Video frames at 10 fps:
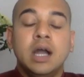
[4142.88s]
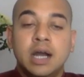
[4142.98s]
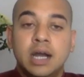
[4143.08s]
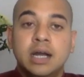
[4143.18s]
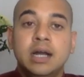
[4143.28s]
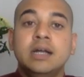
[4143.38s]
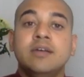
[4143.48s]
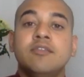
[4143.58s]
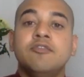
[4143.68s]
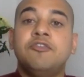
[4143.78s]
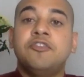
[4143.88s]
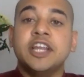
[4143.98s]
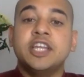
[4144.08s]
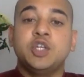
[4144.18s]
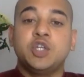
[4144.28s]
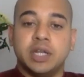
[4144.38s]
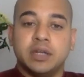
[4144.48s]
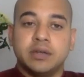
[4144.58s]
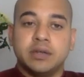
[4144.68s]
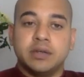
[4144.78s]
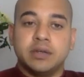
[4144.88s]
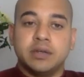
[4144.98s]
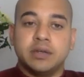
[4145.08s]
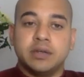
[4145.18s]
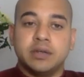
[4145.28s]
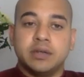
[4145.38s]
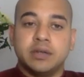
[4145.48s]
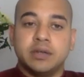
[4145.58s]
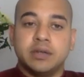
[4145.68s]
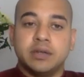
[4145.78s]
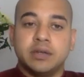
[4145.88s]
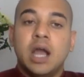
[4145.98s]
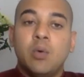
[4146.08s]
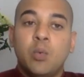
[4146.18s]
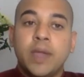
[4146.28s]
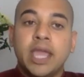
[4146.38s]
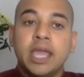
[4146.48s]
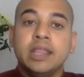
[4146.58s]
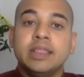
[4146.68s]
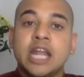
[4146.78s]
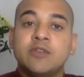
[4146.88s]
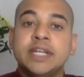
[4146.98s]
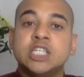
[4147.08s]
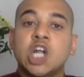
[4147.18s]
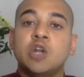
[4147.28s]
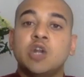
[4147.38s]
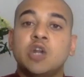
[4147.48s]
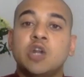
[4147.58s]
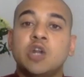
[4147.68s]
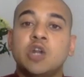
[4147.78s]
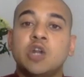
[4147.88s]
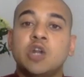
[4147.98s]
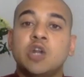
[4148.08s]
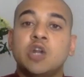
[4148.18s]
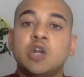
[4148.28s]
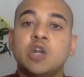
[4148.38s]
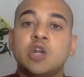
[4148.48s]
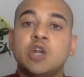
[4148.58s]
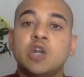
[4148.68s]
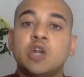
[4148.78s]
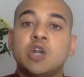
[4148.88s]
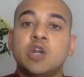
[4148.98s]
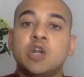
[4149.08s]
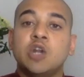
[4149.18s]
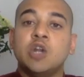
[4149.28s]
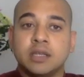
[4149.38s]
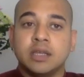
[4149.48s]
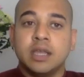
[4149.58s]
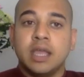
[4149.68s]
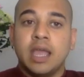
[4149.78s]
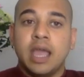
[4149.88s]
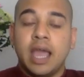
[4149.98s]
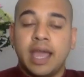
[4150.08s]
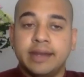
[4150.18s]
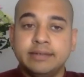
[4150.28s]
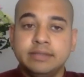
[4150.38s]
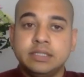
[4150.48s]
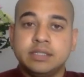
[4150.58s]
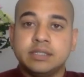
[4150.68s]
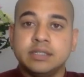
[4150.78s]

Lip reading: a friction, a way that we try to push away something. And